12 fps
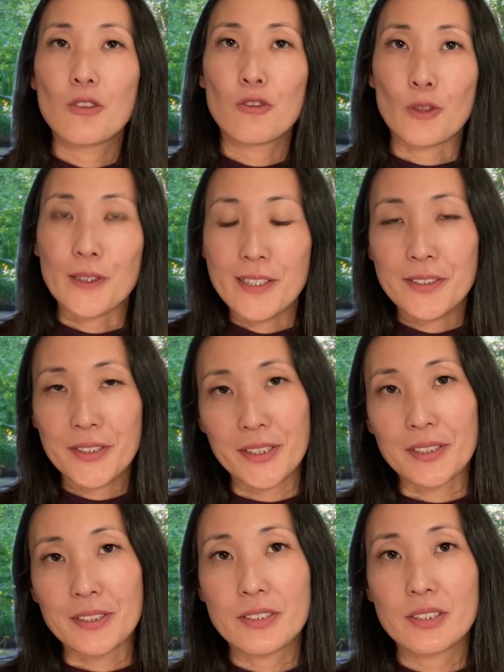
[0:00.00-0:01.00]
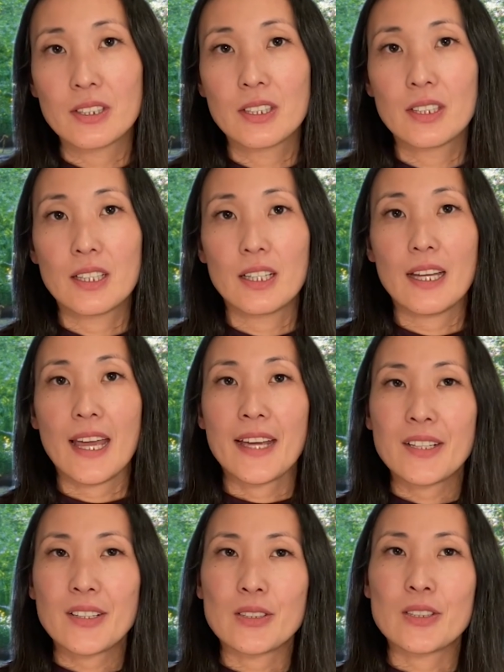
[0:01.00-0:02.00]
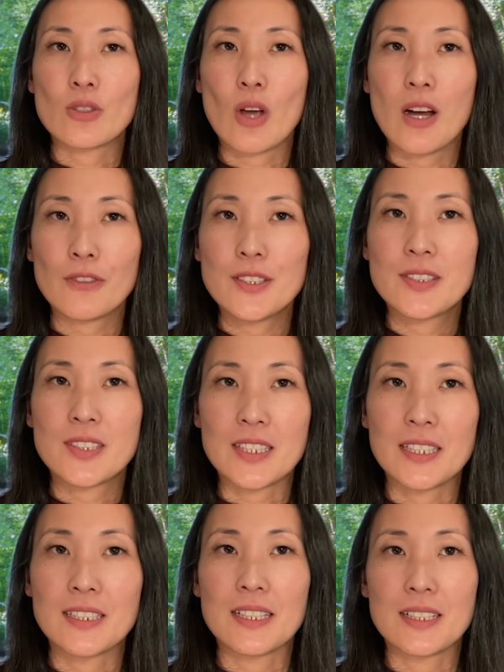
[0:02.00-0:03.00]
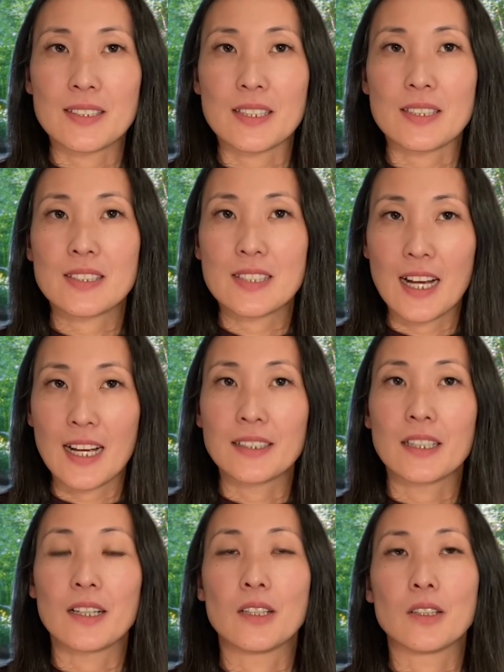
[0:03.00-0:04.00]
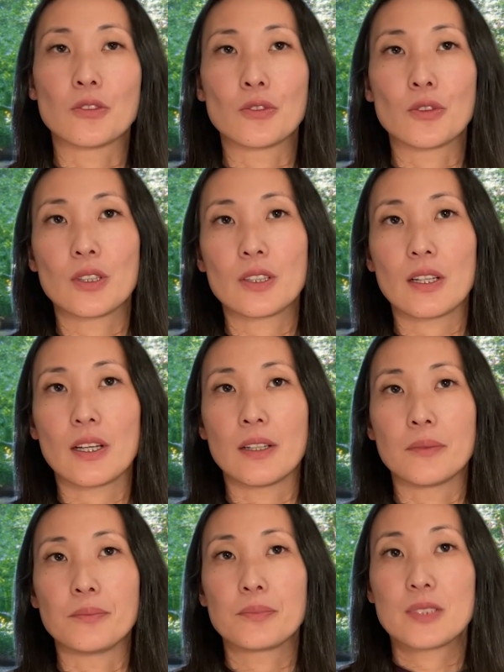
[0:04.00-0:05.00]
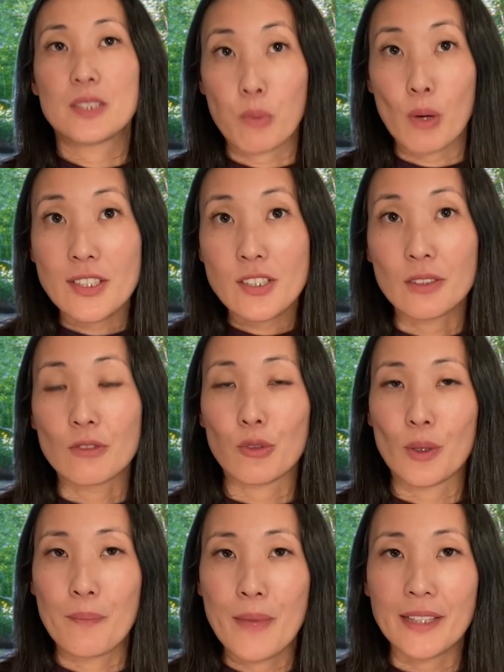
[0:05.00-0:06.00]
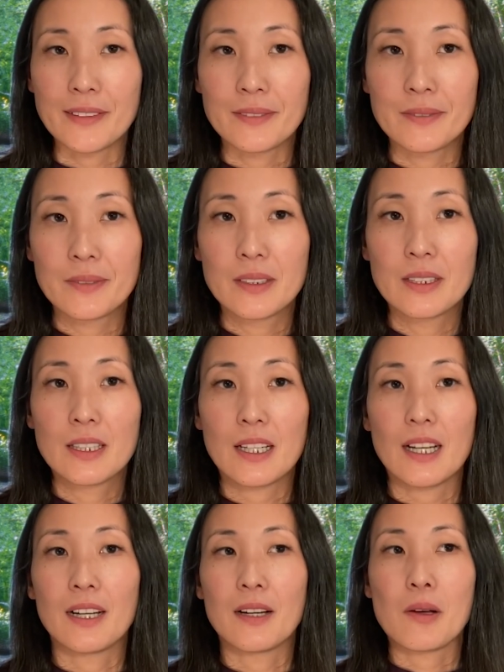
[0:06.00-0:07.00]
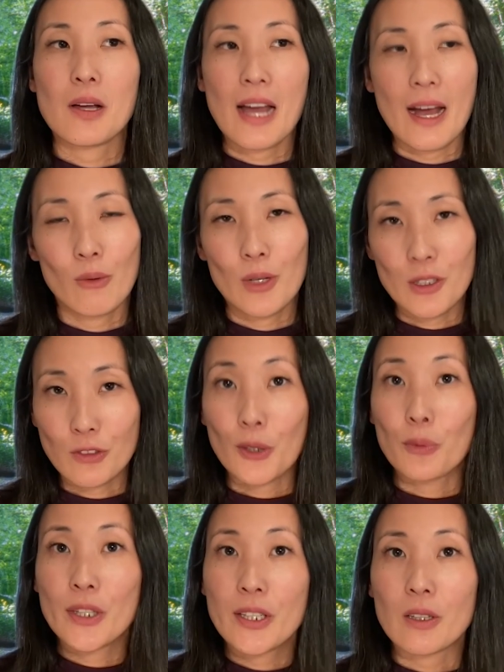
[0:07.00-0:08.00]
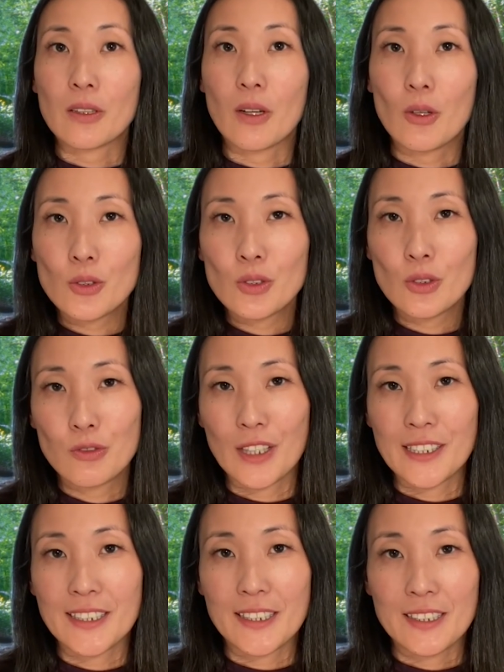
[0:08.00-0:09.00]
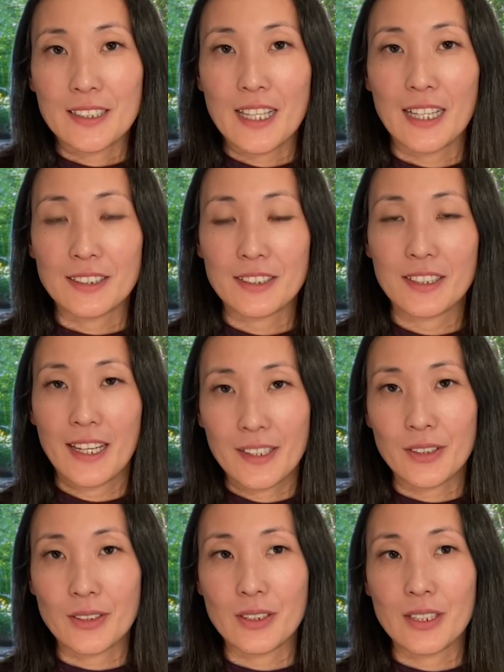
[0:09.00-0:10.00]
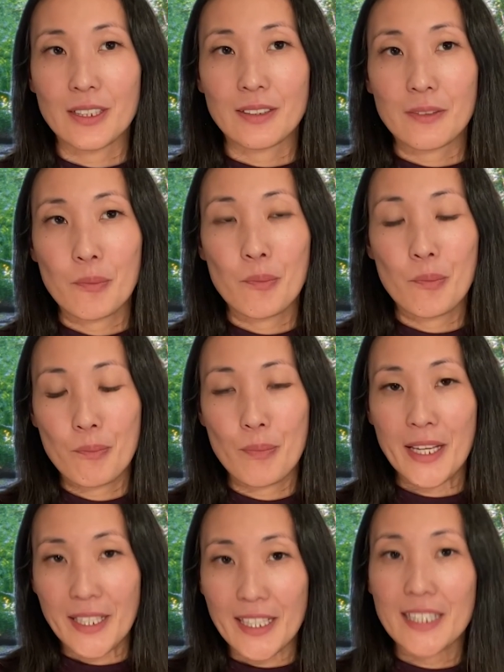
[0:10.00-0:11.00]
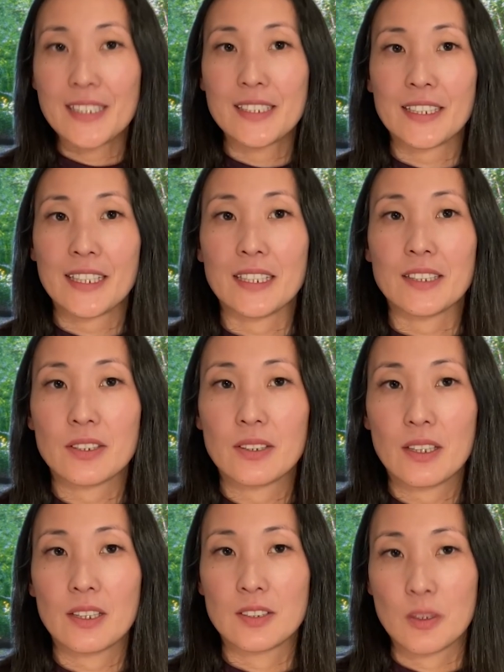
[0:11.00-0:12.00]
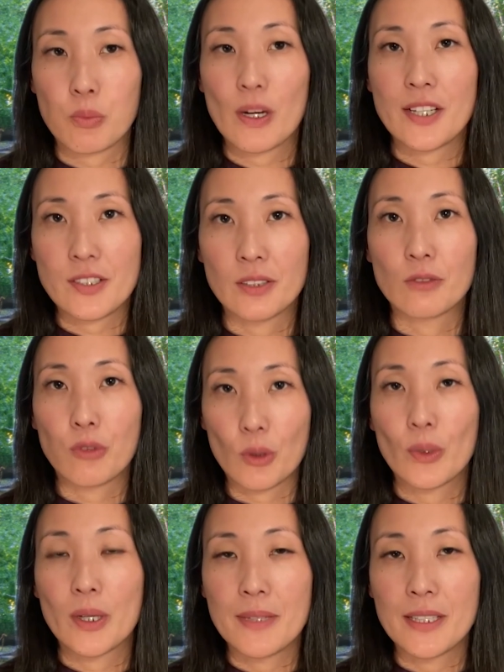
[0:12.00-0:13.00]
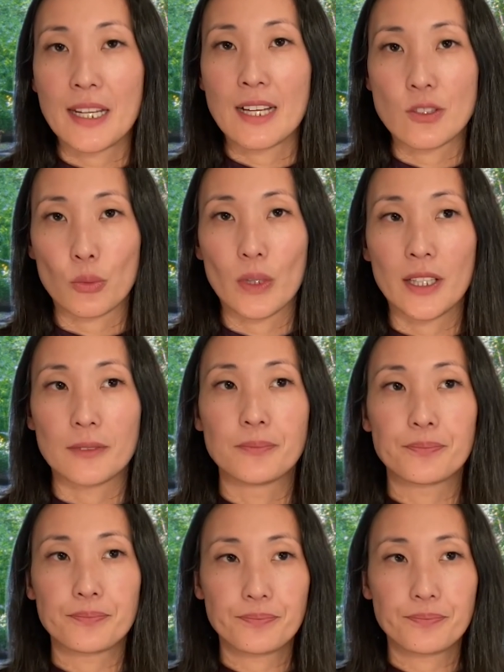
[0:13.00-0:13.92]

For instance, anger is often seen as a sign of depression for men. However, we are also finding that anger may indicate depression for women as well.